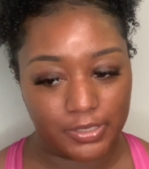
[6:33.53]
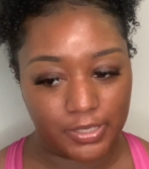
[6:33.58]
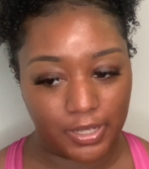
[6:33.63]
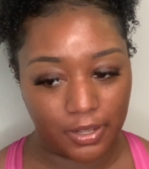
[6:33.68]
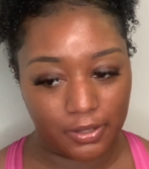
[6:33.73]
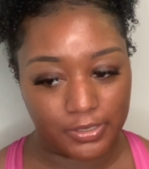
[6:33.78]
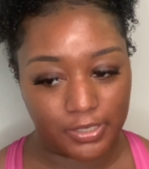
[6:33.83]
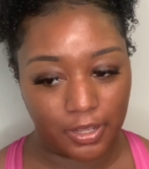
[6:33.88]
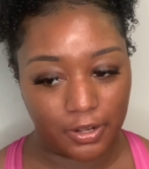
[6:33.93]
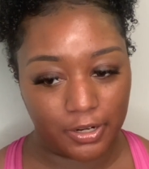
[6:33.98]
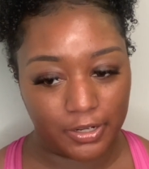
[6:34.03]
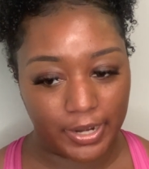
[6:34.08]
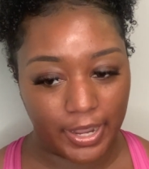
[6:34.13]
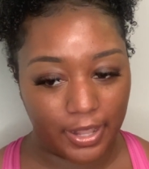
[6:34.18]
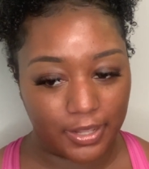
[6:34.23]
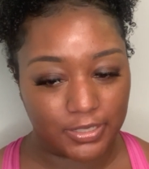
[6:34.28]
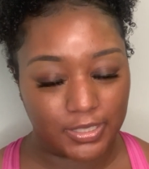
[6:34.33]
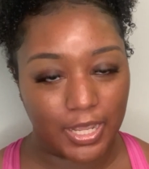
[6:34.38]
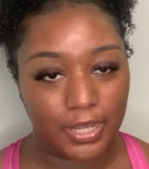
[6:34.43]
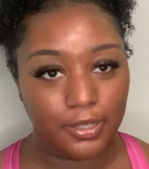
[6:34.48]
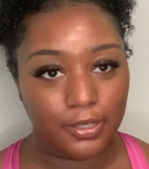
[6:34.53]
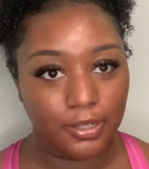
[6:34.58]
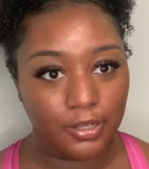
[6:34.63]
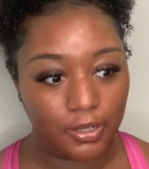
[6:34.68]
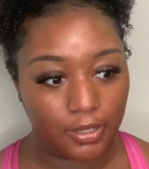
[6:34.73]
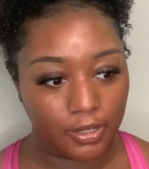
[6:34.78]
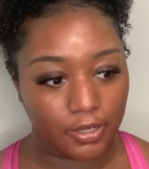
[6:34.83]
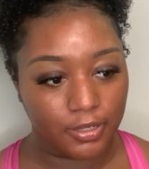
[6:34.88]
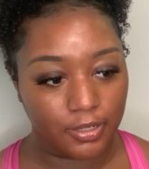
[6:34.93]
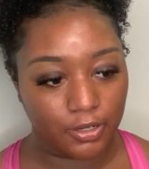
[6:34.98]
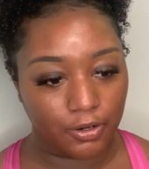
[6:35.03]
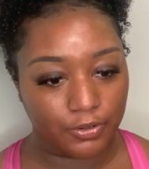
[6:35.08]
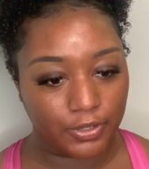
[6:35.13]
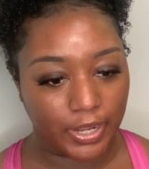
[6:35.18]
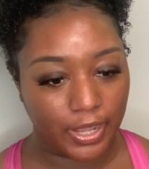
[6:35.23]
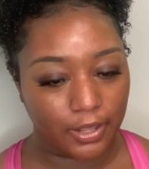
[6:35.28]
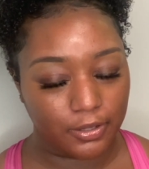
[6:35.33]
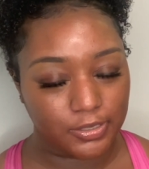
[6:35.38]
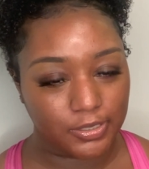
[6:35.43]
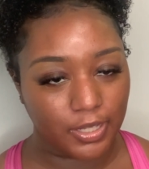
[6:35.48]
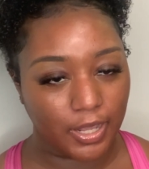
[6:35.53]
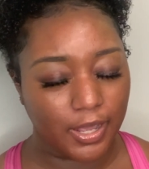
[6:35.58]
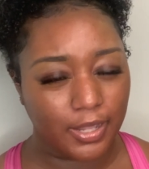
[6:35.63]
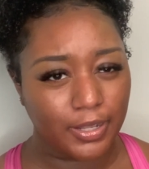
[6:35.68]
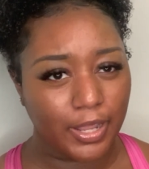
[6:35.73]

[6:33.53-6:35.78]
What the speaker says: downtown in Dallas, they look good on the outside.